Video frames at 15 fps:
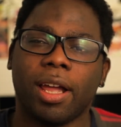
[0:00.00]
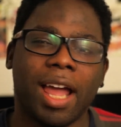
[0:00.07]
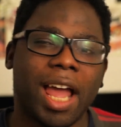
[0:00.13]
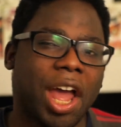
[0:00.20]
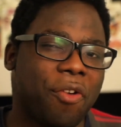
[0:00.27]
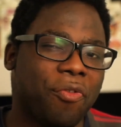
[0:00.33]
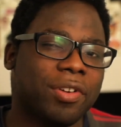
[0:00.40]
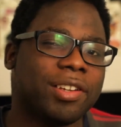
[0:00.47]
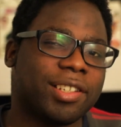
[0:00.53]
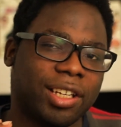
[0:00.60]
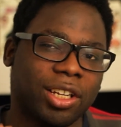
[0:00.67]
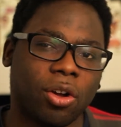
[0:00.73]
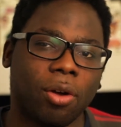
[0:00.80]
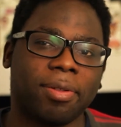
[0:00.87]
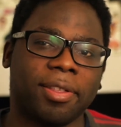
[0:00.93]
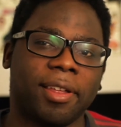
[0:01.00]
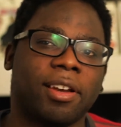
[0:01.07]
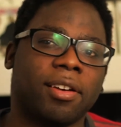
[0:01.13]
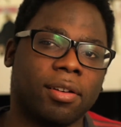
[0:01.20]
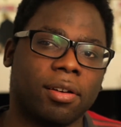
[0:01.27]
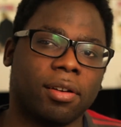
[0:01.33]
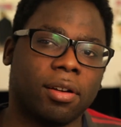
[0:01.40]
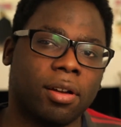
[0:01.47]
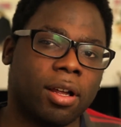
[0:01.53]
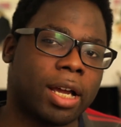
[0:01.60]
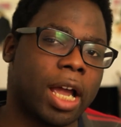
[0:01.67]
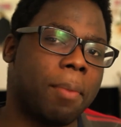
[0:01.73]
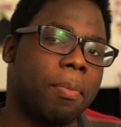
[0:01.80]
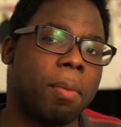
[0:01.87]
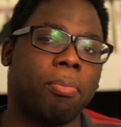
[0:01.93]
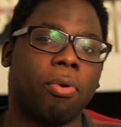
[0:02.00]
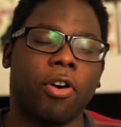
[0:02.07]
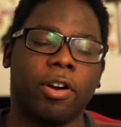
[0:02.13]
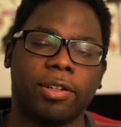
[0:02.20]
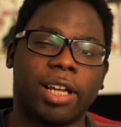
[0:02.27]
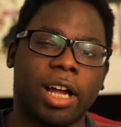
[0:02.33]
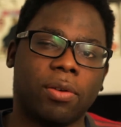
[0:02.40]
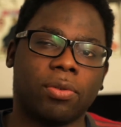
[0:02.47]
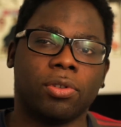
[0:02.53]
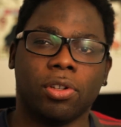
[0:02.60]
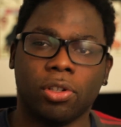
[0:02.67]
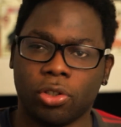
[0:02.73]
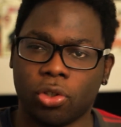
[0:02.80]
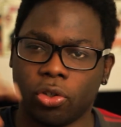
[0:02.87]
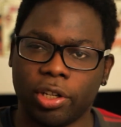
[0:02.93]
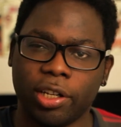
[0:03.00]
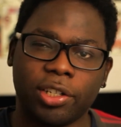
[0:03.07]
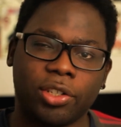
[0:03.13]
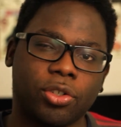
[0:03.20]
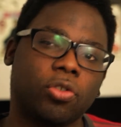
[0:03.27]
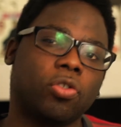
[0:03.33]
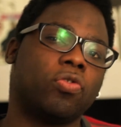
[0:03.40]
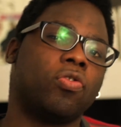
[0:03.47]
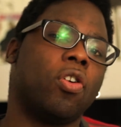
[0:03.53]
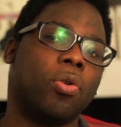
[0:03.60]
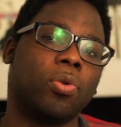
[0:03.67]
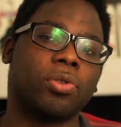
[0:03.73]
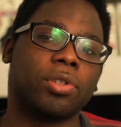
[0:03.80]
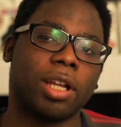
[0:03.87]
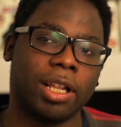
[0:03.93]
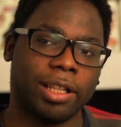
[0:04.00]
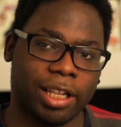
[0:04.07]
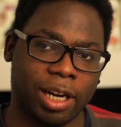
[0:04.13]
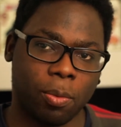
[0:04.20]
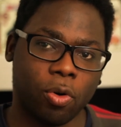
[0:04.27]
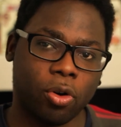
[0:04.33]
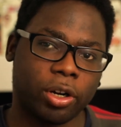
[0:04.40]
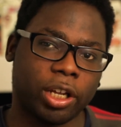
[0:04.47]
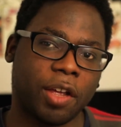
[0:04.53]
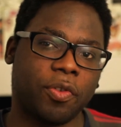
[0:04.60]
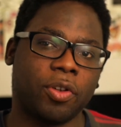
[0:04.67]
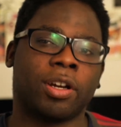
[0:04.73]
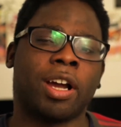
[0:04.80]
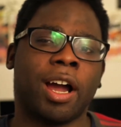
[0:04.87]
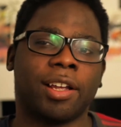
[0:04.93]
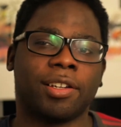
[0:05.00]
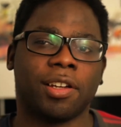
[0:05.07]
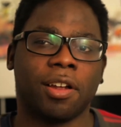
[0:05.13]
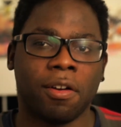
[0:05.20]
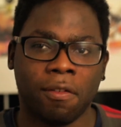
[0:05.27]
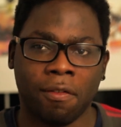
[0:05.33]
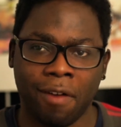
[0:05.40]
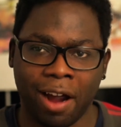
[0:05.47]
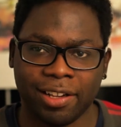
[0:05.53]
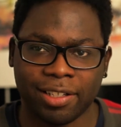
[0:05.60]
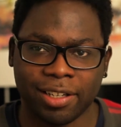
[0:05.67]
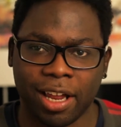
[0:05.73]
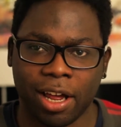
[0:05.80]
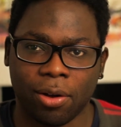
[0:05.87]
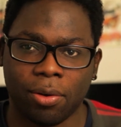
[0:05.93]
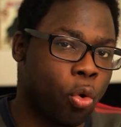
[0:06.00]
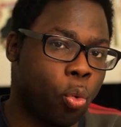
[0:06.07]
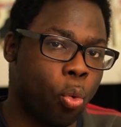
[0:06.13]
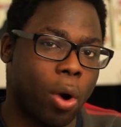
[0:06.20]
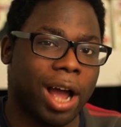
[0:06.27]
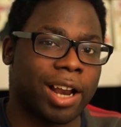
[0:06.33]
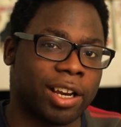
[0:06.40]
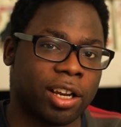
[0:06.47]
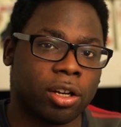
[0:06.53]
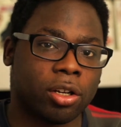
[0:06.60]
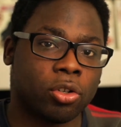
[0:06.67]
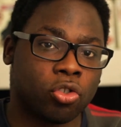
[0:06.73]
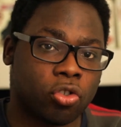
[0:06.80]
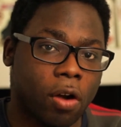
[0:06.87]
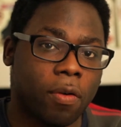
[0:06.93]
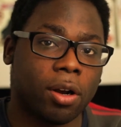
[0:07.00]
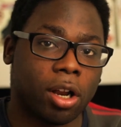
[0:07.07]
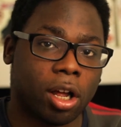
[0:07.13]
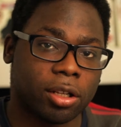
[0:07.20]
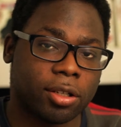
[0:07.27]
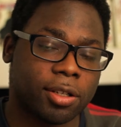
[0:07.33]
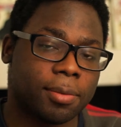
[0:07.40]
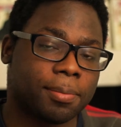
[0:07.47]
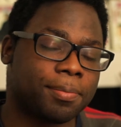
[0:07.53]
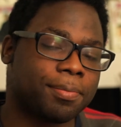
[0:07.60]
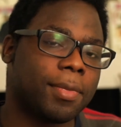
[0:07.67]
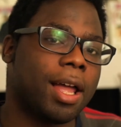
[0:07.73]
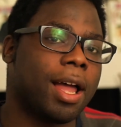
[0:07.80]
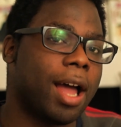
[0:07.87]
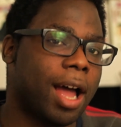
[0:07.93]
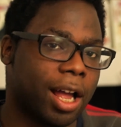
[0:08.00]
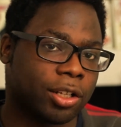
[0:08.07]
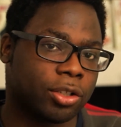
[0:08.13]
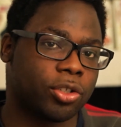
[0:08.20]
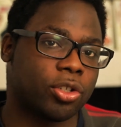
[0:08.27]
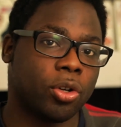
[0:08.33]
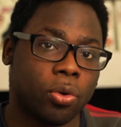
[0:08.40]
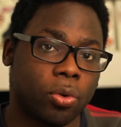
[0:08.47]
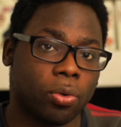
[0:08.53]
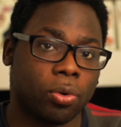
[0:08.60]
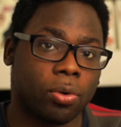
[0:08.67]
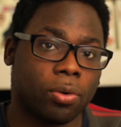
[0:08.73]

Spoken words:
every single thing can be boiled down to these two rules that I'm going to give you guys right now. One, draw a lot, and two,